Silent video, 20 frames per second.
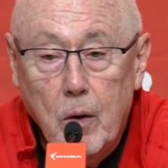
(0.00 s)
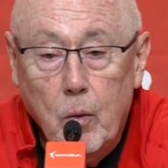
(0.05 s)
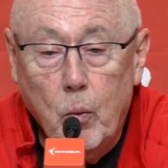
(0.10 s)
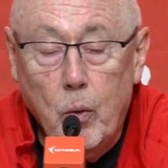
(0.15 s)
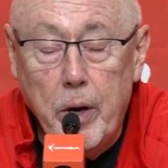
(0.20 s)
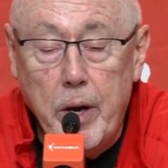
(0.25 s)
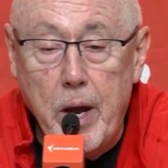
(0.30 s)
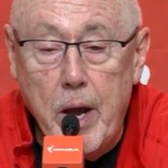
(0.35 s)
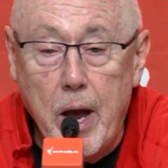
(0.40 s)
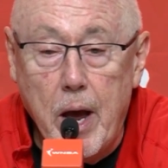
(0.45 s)

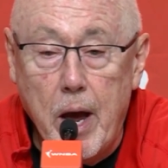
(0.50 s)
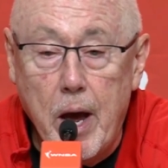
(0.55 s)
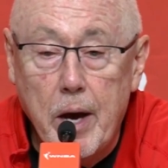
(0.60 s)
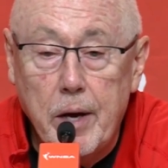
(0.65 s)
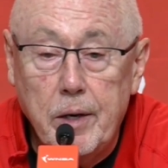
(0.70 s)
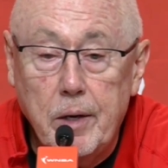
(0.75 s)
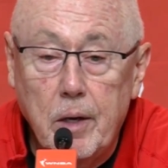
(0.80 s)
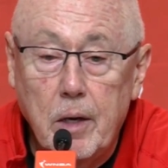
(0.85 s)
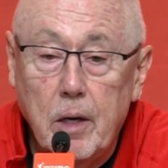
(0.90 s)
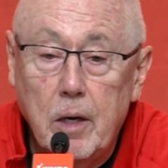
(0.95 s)
We
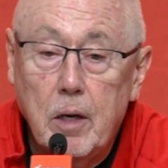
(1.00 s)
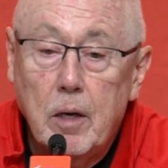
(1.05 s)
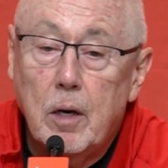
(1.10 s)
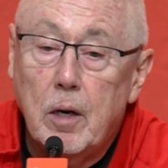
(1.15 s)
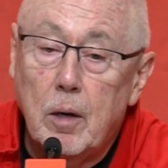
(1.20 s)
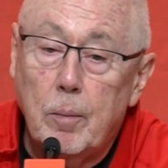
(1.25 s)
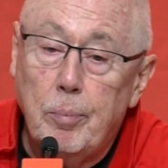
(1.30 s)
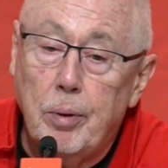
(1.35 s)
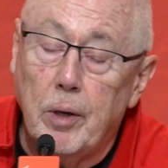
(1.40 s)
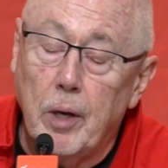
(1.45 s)
had a,
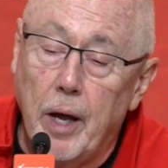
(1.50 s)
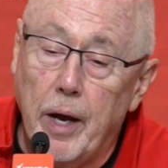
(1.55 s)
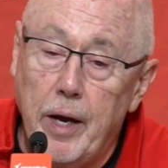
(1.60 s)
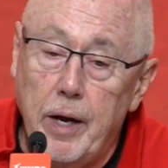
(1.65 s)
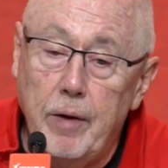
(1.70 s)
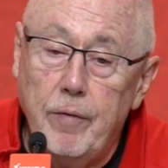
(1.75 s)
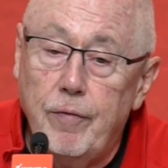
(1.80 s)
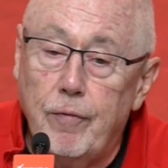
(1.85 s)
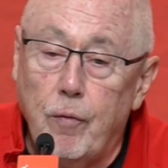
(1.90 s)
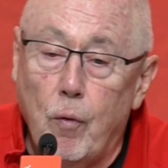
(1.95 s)
a
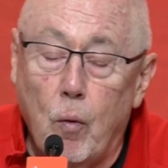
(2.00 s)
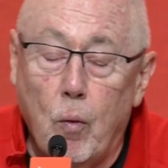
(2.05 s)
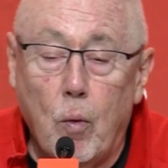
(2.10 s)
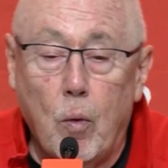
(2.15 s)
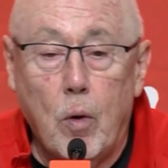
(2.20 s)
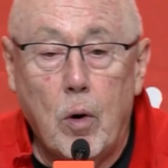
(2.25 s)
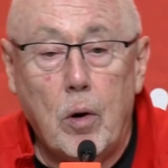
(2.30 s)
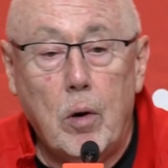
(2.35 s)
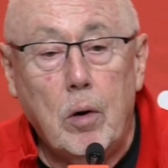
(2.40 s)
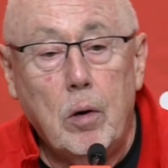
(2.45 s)
play
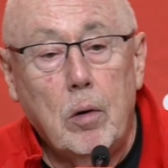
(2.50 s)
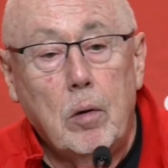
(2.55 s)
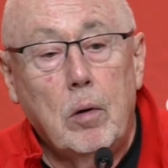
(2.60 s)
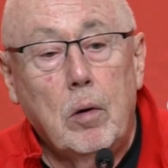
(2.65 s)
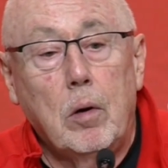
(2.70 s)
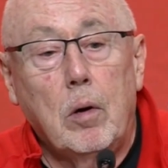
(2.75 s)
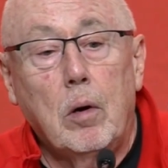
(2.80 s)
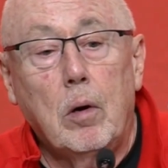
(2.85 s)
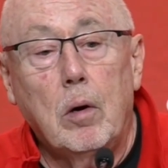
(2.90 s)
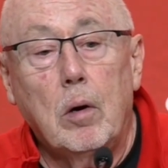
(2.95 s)
for
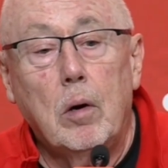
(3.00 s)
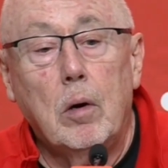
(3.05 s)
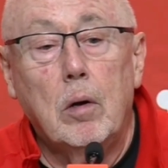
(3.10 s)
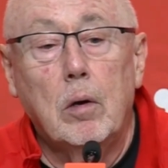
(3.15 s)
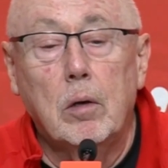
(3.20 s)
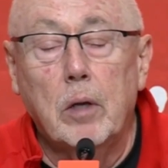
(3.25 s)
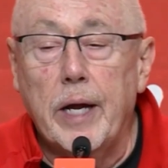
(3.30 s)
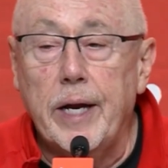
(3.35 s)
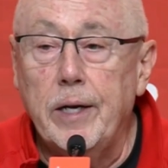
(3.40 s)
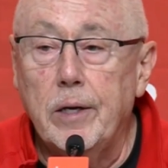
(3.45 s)
uh,
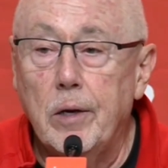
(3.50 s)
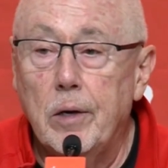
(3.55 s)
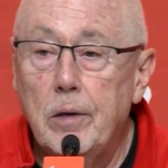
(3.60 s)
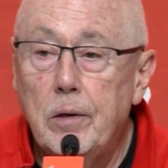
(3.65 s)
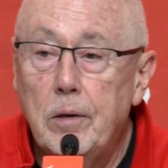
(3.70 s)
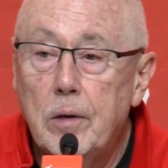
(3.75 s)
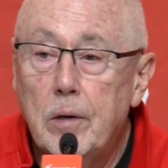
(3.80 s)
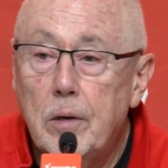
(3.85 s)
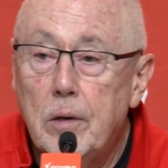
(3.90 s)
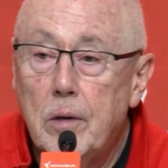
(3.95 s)
Elena,
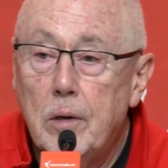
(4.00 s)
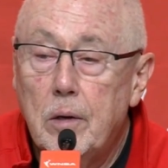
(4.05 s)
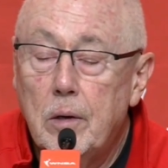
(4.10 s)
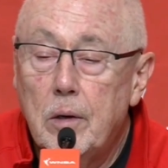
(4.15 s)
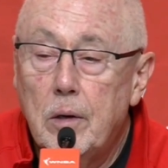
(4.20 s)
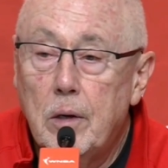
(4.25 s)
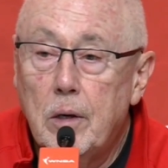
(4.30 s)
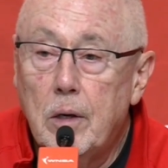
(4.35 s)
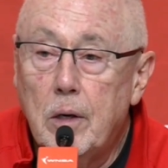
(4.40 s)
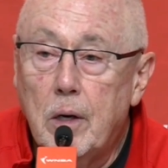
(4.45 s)

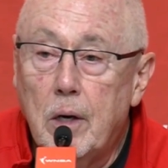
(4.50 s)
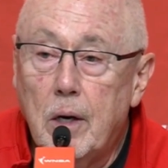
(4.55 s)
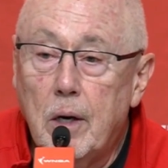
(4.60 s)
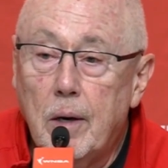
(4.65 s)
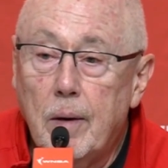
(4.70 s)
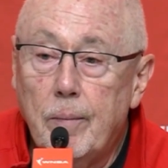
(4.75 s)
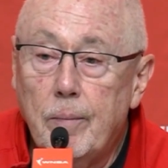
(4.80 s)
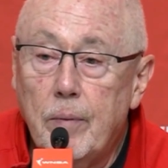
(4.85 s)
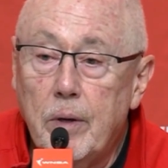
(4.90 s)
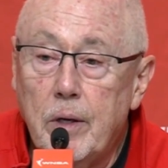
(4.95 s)

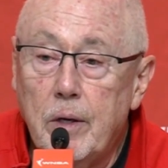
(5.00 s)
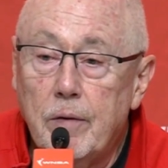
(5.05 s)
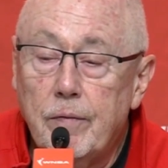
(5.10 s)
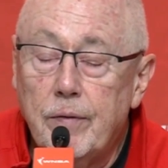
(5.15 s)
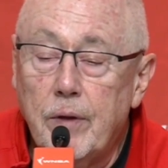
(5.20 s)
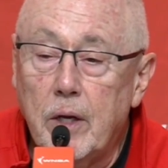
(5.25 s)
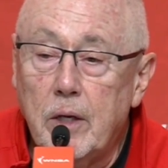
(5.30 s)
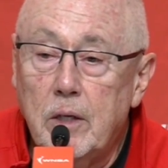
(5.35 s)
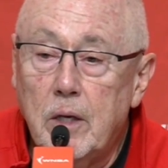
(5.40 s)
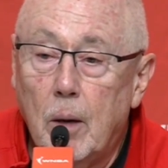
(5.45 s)
um, and if
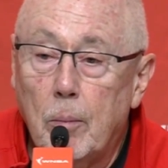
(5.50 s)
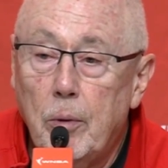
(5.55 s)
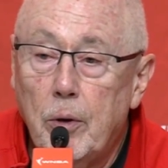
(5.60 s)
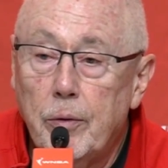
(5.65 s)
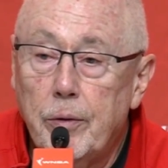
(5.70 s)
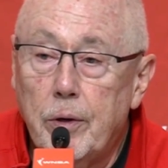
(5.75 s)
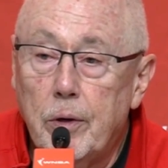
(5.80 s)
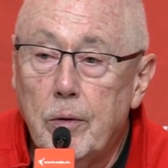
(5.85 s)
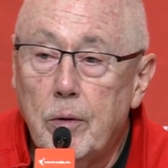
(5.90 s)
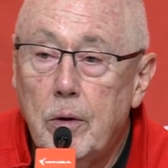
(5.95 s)
they
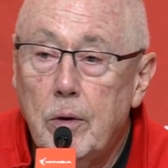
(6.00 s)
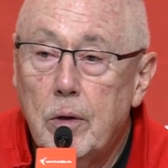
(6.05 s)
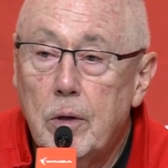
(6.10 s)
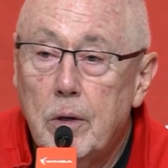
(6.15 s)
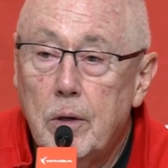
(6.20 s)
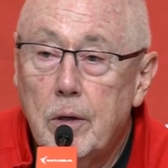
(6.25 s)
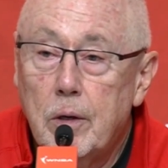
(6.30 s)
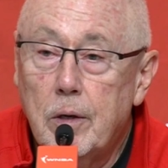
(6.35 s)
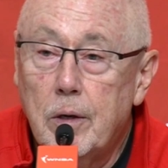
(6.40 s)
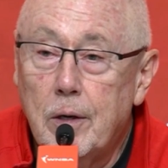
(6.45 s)
doubled her,
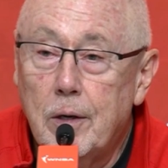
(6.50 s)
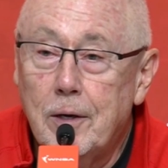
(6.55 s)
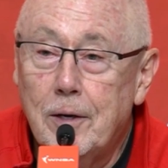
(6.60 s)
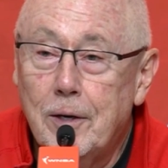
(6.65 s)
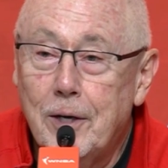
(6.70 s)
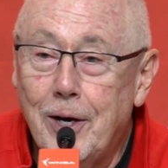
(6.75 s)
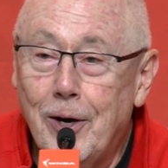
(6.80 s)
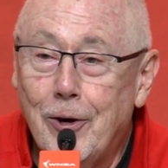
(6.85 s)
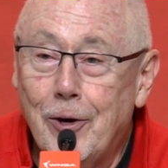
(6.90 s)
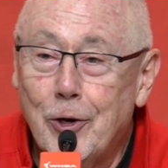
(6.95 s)
uh,
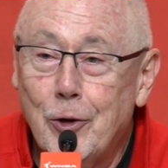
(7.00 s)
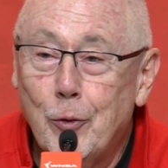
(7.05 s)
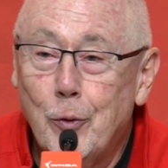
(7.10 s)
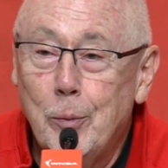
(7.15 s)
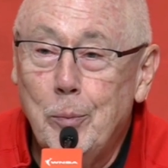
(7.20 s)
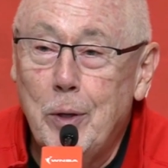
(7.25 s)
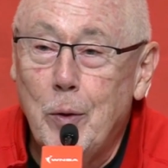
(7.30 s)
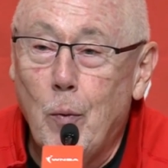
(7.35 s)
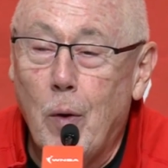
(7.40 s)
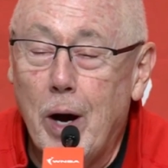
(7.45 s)
Ariel
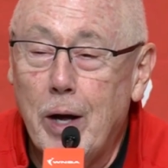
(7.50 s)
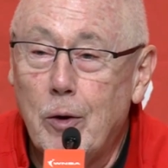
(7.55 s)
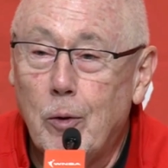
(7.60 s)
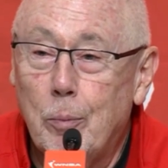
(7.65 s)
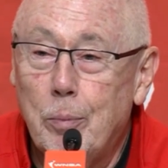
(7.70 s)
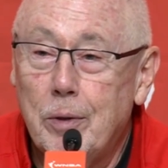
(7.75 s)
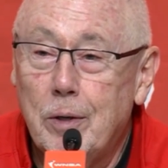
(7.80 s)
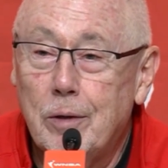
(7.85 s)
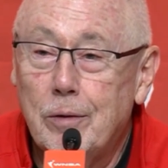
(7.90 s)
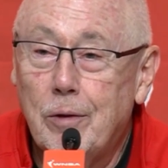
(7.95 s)
would be wide
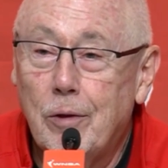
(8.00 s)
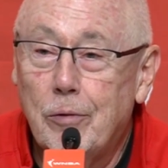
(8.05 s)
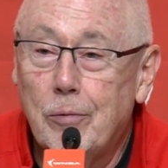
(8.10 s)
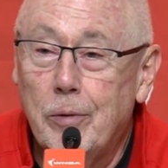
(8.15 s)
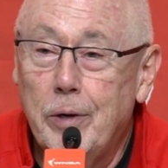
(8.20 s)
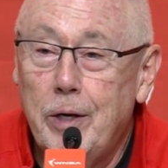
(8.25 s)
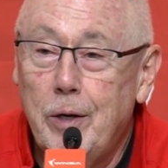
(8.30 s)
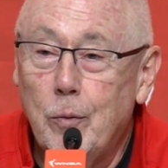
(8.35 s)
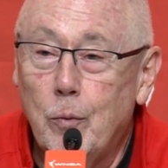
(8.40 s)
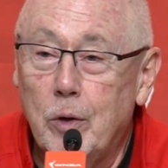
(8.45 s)
open at the
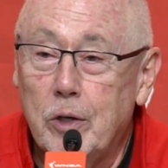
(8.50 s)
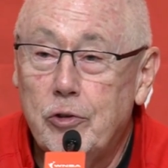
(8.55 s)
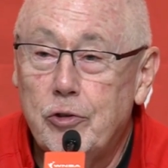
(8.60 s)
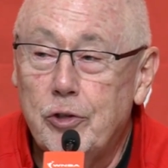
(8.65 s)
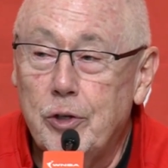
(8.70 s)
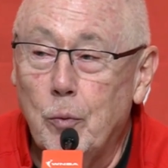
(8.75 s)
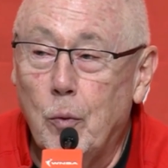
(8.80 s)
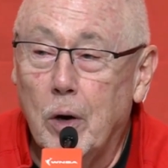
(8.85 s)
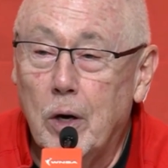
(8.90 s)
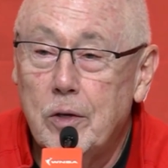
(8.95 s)
three, which
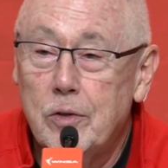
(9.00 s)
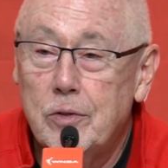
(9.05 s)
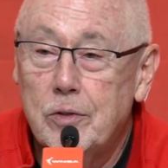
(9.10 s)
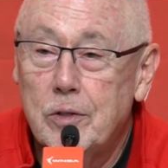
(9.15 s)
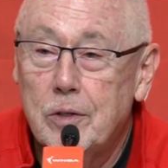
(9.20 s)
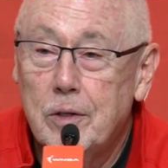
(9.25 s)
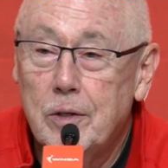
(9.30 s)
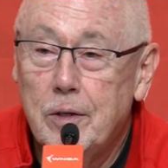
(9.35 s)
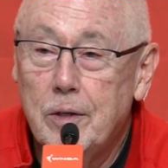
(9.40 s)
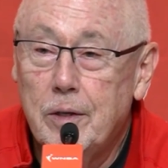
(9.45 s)
she
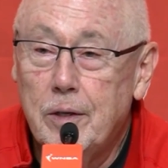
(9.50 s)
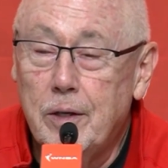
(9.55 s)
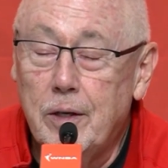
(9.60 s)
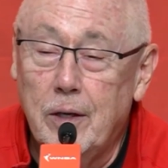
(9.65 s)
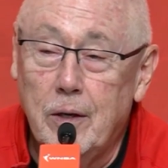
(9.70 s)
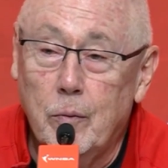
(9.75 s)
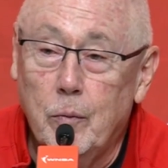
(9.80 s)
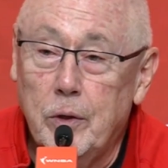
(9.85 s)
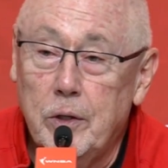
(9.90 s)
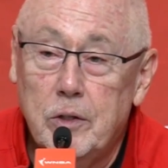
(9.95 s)
was,
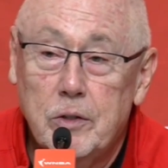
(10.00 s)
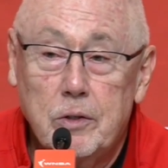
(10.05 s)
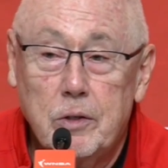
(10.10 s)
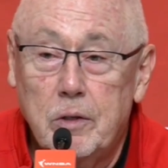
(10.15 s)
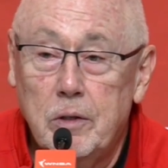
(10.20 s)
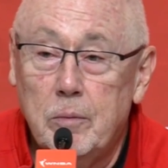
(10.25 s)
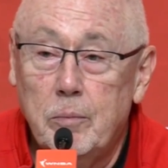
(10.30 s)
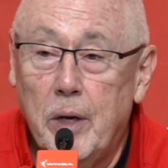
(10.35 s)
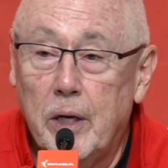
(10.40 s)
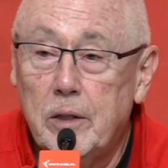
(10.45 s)
and we just
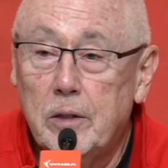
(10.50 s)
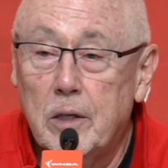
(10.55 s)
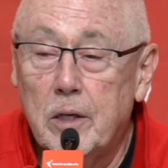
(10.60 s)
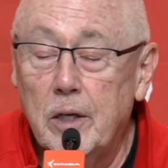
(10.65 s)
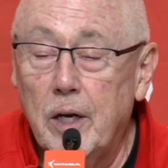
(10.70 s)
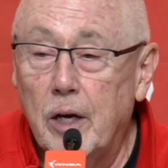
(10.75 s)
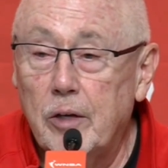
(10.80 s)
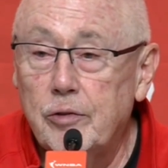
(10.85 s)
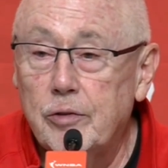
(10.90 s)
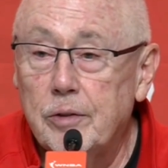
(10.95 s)
couldn't make the
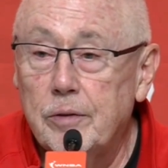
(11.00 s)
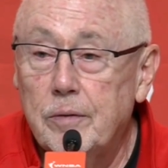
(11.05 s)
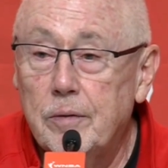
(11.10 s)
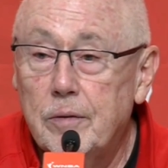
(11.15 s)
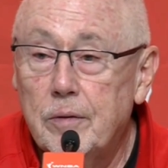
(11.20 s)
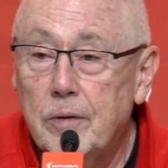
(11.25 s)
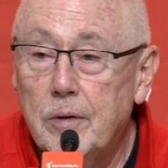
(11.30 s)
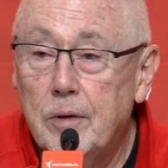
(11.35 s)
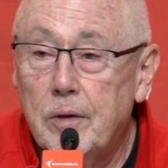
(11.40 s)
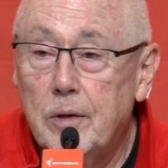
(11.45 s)
connection.
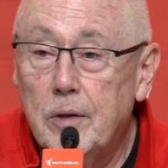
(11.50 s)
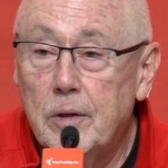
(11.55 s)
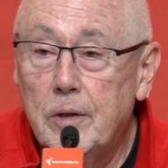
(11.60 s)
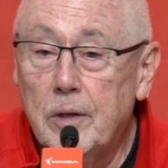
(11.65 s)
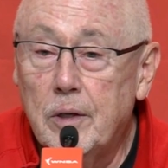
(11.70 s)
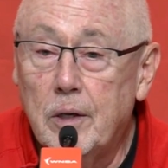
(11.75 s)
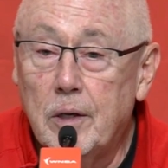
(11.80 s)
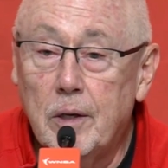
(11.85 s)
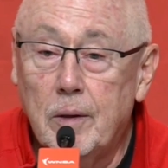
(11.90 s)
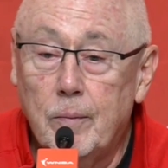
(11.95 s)

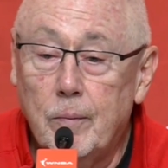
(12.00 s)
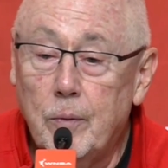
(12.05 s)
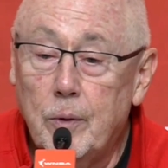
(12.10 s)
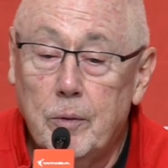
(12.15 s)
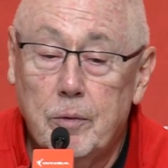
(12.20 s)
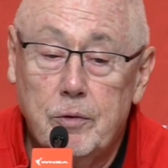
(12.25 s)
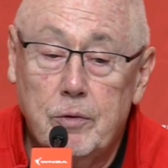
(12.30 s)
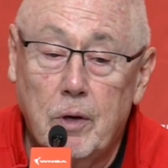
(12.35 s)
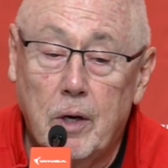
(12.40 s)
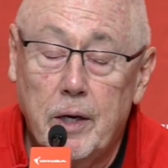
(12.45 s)
Um, we
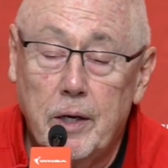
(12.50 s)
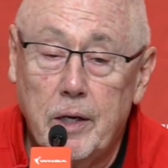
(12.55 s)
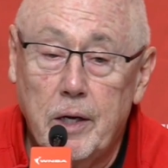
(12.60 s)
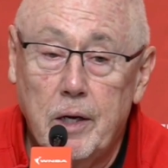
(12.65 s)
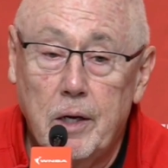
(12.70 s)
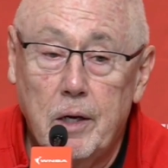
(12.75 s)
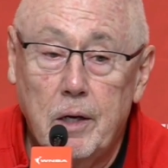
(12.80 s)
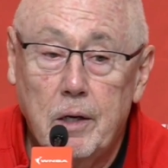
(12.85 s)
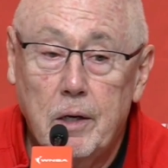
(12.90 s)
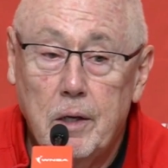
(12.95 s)
were trying to
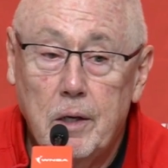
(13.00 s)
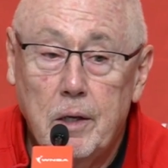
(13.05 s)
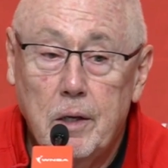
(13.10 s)
get a,